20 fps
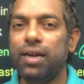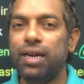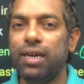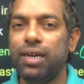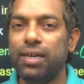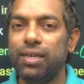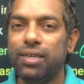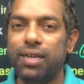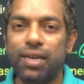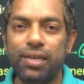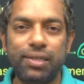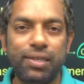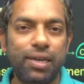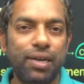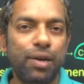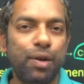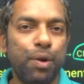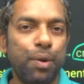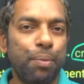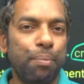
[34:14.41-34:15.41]

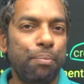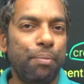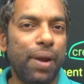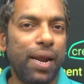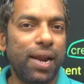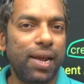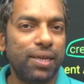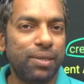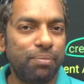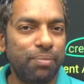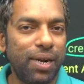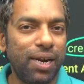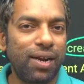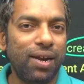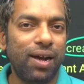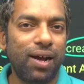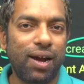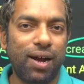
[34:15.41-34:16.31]
Disaster Management